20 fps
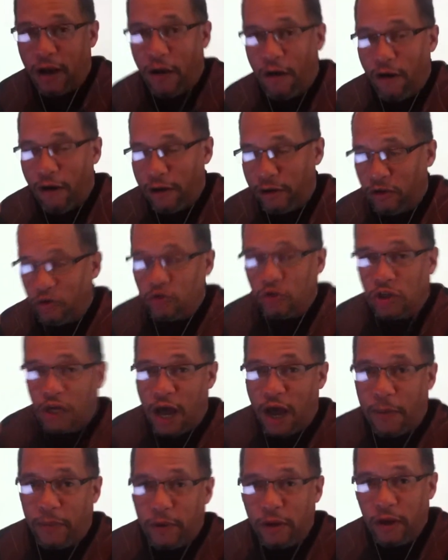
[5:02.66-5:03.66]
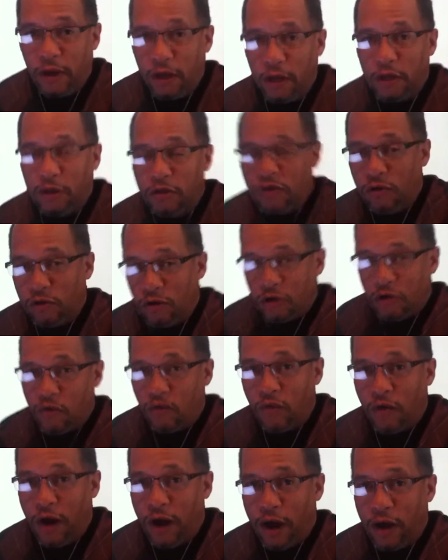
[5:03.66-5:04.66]
a car, you shop, you look
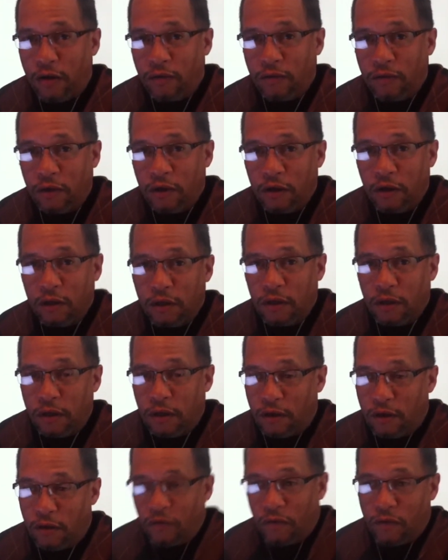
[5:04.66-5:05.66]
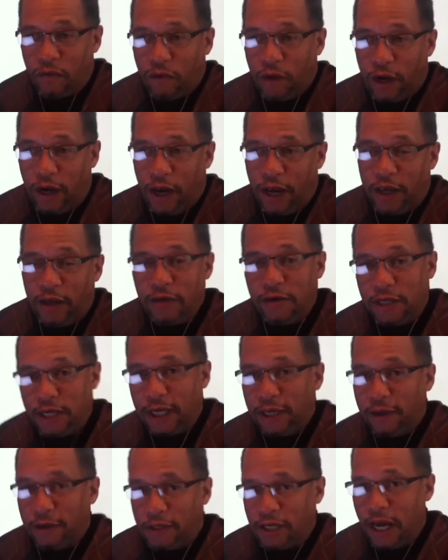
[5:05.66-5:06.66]
around, you know, and you
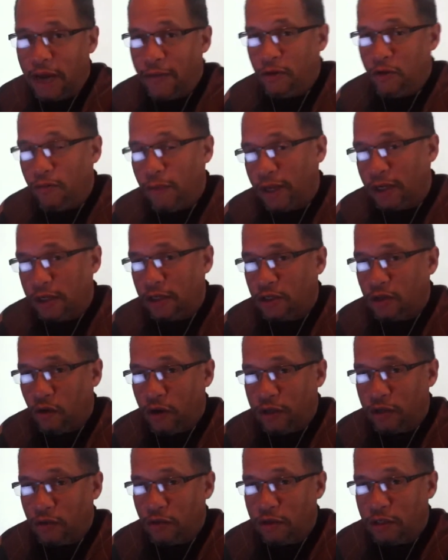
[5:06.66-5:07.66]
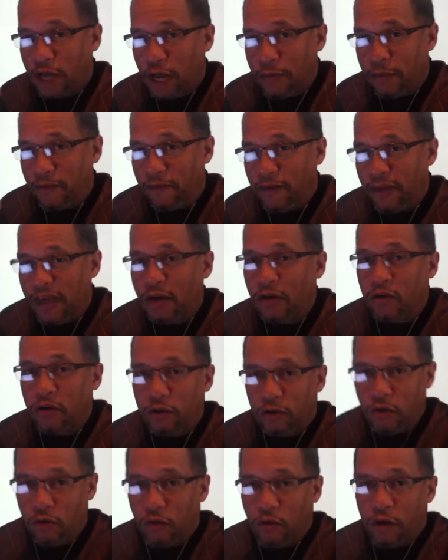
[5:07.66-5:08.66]
take your time and you make the choice on the type of vehicle
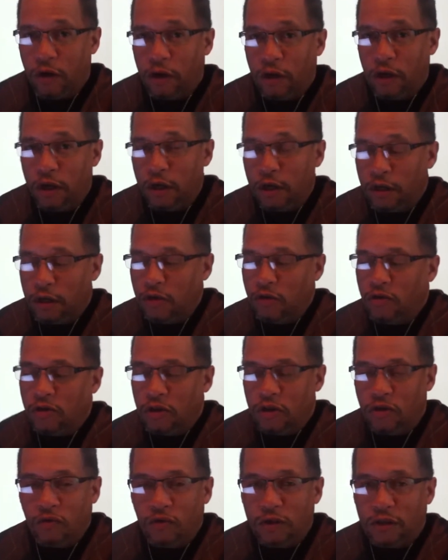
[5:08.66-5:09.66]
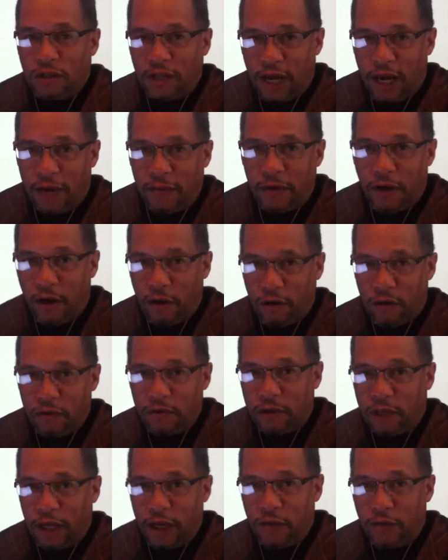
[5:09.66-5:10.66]
you want. You should do the same
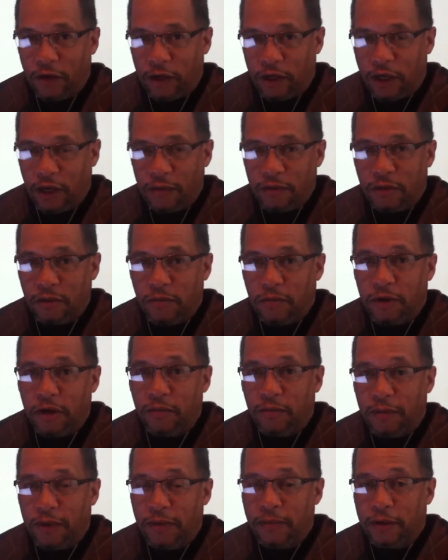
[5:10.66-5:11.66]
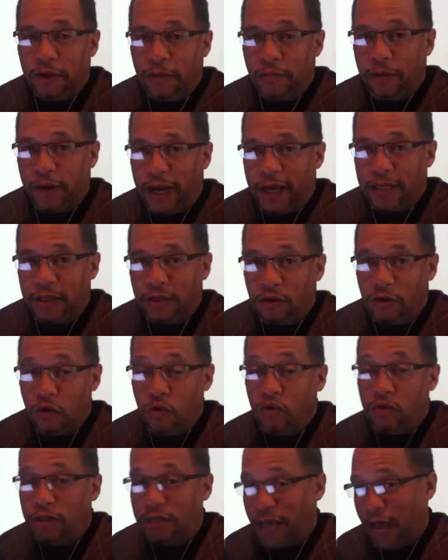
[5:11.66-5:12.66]
doggone thing when it comes to putting people in place
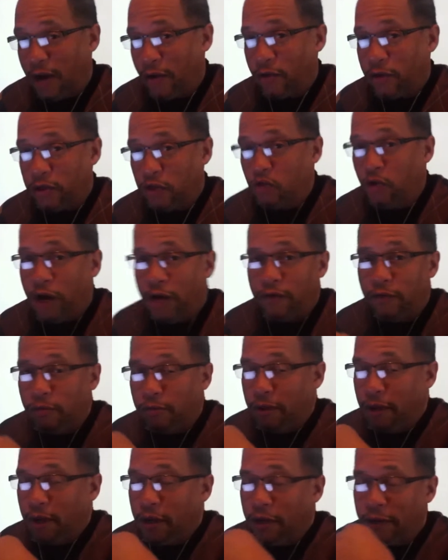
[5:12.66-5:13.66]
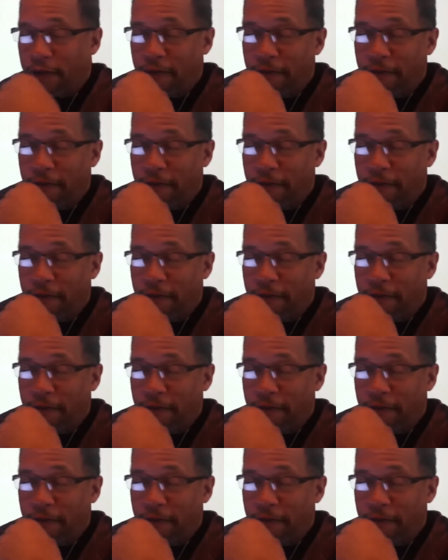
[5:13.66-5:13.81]
whose salaries you have to pay.